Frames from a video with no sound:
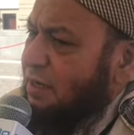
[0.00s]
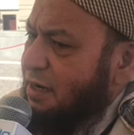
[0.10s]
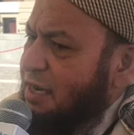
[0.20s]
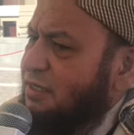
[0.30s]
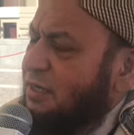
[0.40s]

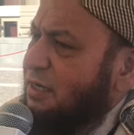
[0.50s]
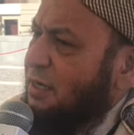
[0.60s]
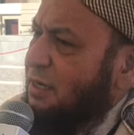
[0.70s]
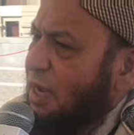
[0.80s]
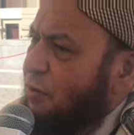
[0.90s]
religion,
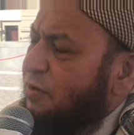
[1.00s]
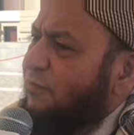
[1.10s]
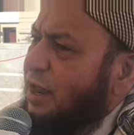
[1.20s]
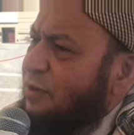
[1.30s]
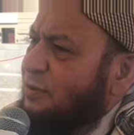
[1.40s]
in our
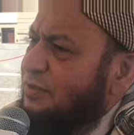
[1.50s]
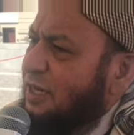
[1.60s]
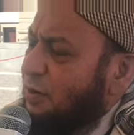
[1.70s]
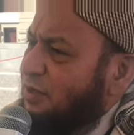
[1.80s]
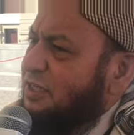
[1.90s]
values,
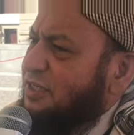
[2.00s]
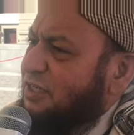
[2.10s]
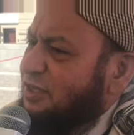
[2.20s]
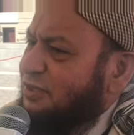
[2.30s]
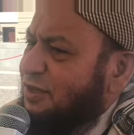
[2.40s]
in our
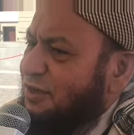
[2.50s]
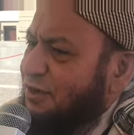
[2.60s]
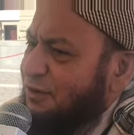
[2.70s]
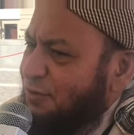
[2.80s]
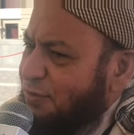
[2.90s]
teachings,
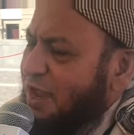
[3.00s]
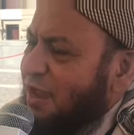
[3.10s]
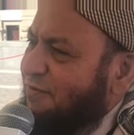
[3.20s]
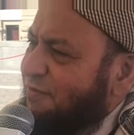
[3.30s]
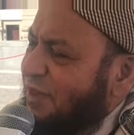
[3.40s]
we
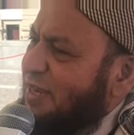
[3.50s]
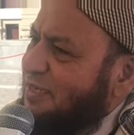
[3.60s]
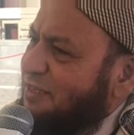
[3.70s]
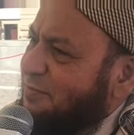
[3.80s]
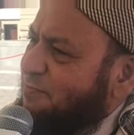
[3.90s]
have very
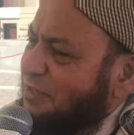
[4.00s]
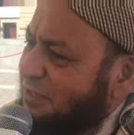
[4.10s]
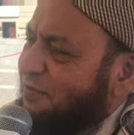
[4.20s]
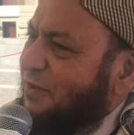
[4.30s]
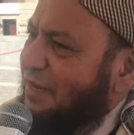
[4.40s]

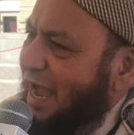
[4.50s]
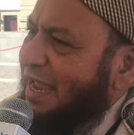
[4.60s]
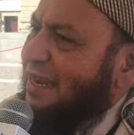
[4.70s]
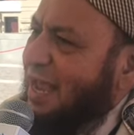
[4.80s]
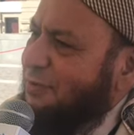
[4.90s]
specific
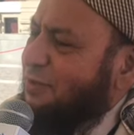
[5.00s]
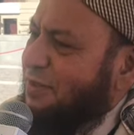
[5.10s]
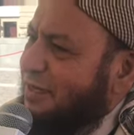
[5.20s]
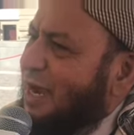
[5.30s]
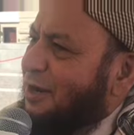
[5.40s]
guidelines
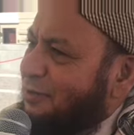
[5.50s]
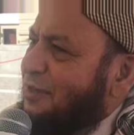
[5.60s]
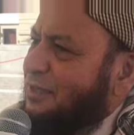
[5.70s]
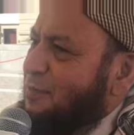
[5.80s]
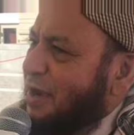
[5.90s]
with regard to
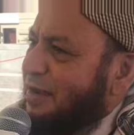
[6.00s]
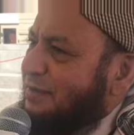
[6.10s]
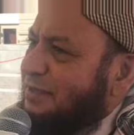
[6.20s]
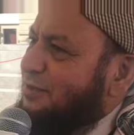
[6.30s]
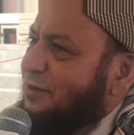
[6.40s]
these
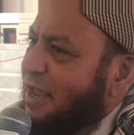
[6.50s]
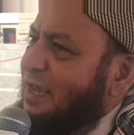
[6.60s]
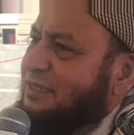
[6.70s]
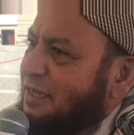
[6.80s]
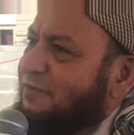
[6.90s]
matters. It is not
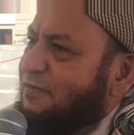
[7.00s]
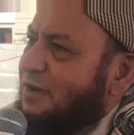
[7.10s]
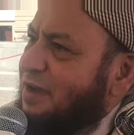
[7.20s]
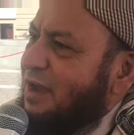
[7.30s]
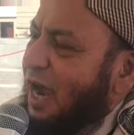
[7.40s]
as if
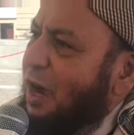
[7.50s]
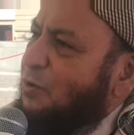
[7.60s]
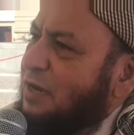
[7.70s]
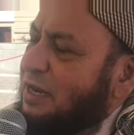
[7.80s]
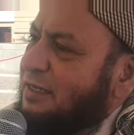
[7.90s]

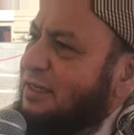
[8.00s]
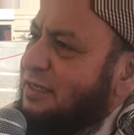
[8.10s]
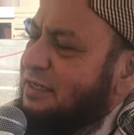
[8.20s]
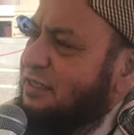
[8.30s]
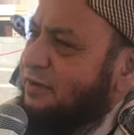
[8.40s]
our religion
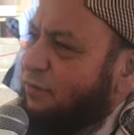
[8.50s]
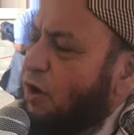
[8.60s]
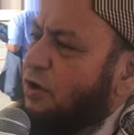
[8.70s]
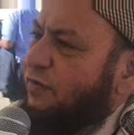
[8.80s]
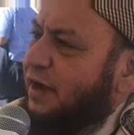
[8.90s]
is
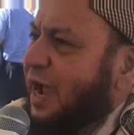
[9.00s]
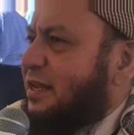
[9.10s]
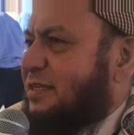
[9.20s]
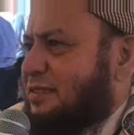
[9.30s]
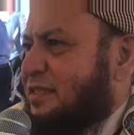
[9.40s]
devoid of
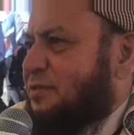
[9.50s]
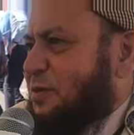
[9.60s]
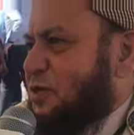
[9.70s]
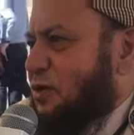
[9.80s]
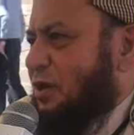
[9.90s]
guidance in this
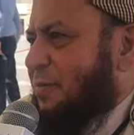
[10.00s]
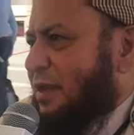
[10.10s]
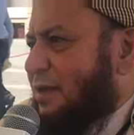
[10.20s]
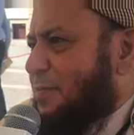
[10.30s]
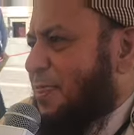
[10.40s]
particular
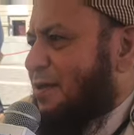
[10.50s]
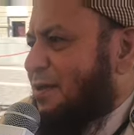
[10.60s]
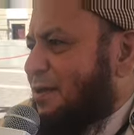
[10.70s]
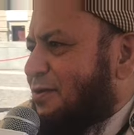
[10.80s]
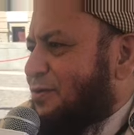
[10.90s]
matter.
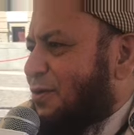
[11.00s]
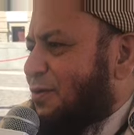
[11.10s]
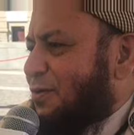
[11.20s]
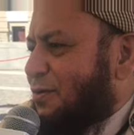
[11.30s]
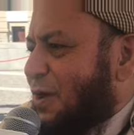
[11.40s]
So
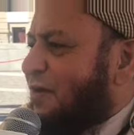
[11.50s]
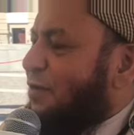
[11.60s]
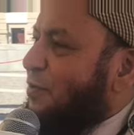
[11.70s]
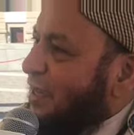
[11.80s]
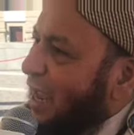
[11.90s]

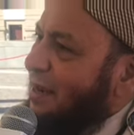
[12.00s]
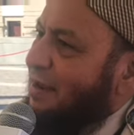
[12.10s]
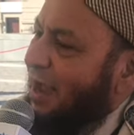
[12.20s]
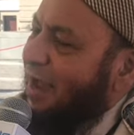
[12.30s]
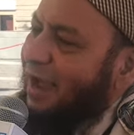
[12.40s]
wherever we
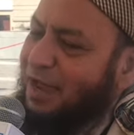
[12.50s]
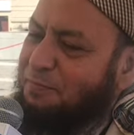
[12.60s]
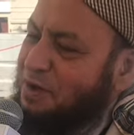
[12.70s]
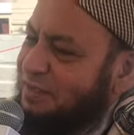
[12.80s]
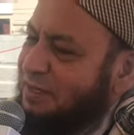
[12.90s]
can, I
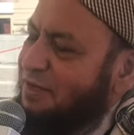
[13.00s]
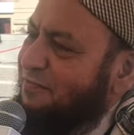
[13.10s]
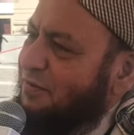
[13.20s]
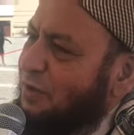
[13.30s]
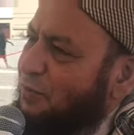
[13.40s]
personally
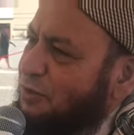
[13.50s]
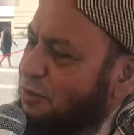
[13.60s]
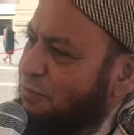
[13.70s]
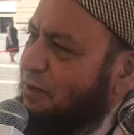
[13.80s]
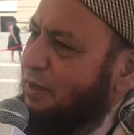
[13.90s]
feel we
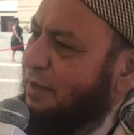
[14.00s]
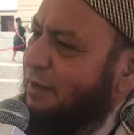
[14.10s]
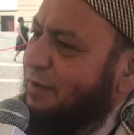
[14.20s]
should be